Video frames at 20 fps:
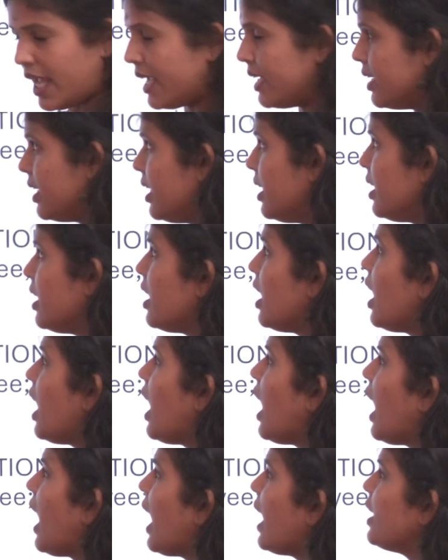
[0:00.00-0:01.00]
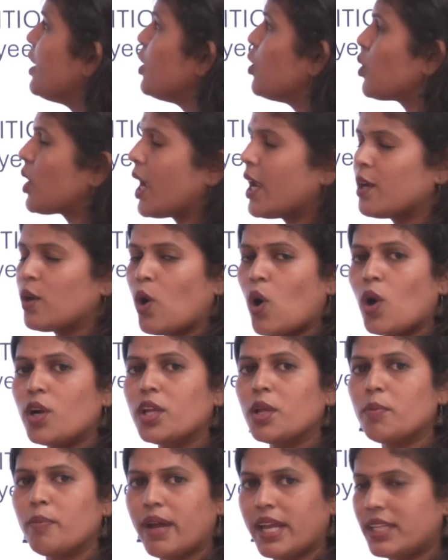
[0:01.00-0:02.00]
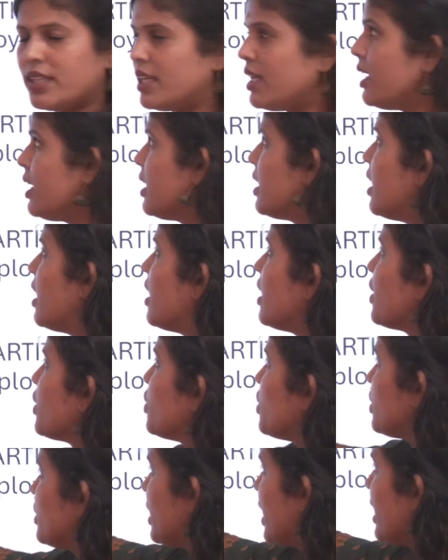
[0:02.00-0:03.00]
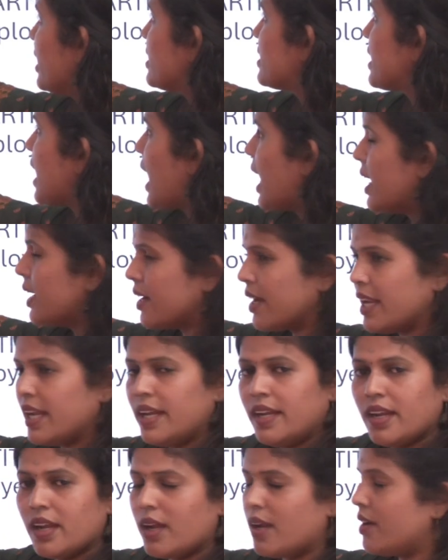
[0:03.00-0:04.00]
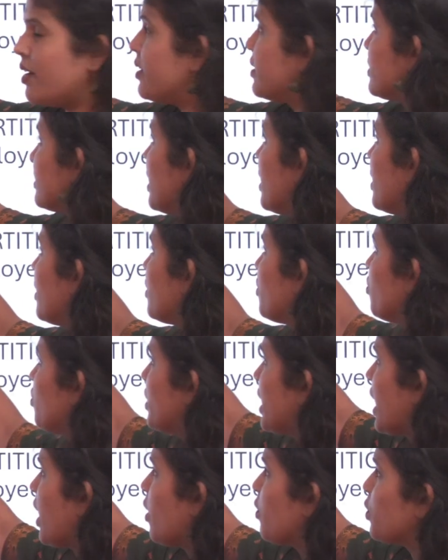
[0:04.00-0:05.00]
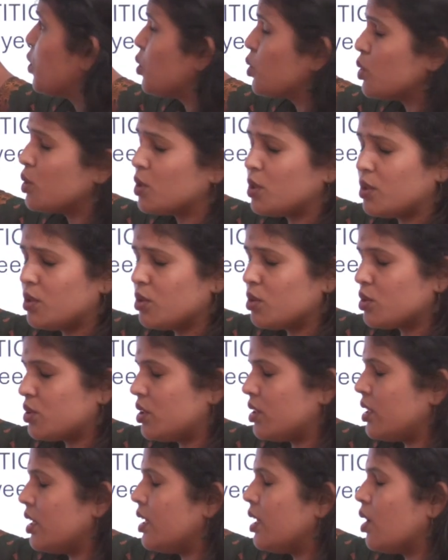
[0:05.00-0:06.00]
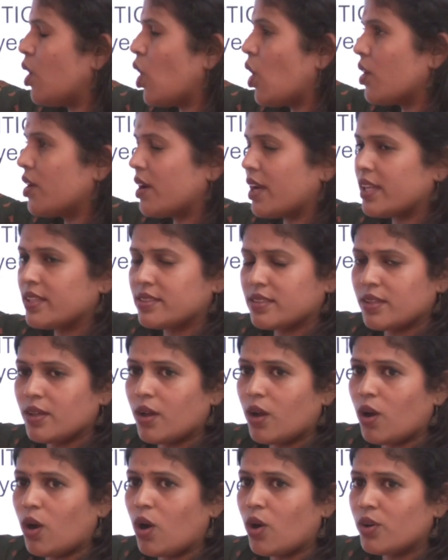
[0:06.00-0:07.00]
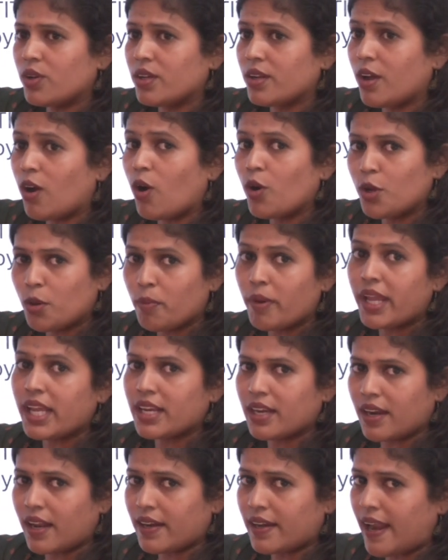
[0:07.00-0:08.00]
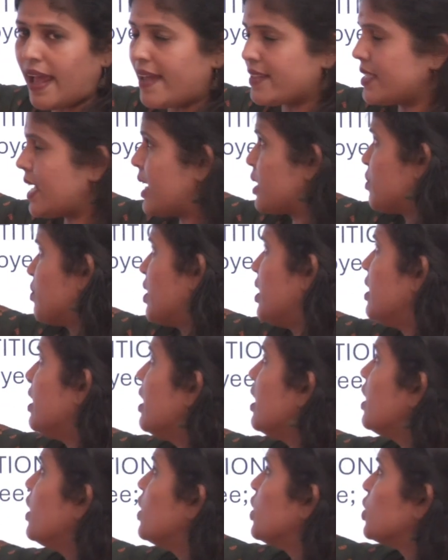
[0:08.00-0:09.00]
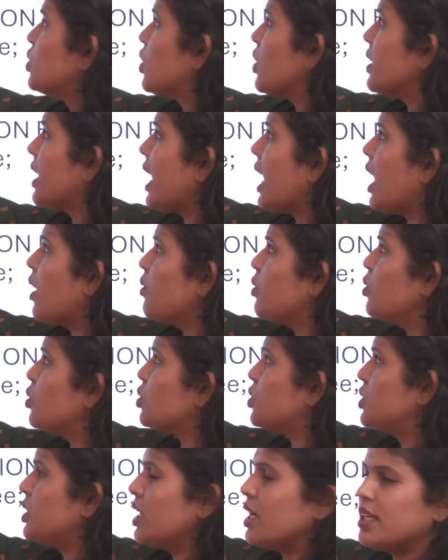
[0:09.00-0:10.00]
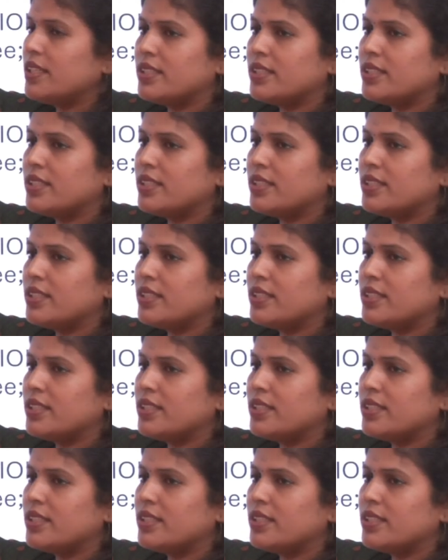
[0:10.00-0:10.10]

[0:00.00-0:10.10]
ID, and you can order by the their salary. They have used the order by class as well, so they have used here